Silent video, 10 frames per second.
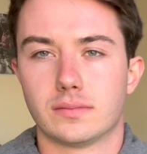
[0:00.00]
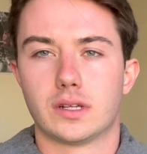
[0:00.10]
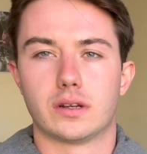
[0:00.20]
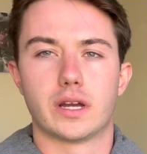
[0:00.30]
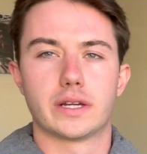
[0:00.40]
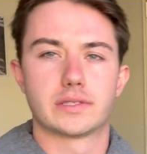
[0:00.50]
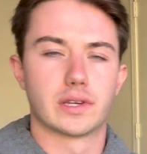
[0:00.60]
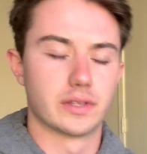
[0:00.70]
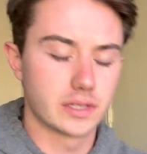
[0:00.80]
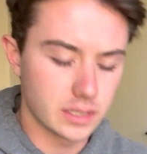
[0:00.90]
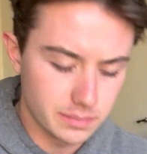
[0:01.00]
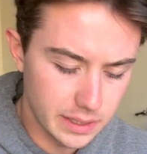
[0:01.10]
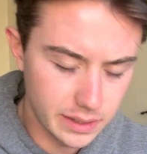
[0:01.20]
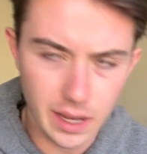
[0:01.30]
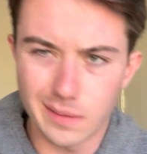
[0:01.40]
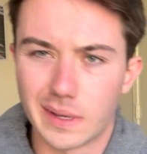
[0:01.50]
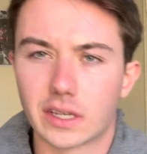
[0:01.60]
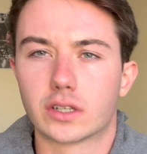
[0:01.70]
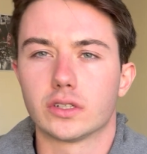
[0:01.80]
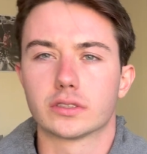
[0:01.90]
All right, so this has been how to make
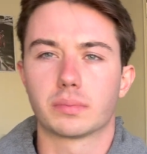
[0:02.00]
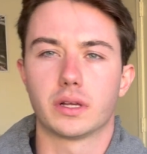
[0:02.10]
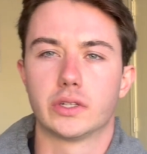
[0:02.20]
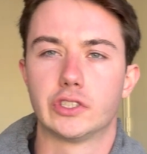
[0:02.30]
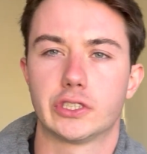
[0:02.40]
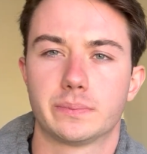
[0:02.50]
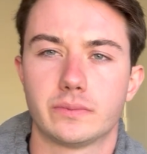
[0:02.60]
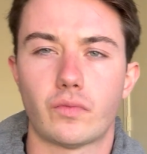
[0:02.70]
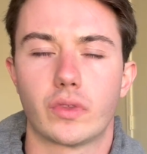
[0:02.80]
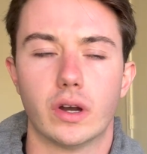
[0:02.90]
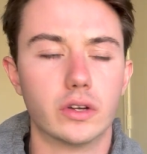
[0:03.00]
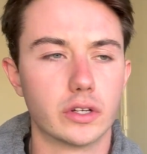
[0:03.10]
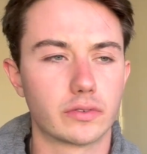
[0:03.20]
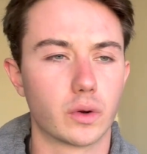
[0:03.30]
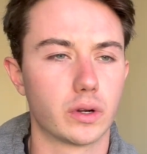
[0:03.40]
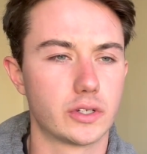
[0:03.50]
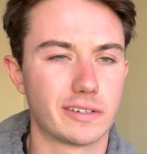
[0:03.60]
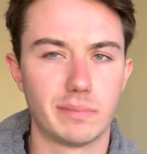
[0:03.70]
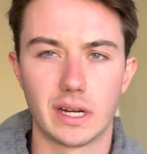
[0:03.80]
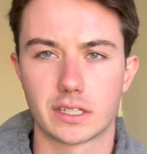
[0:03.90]
a cold plunge under
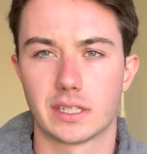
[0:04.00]
$400.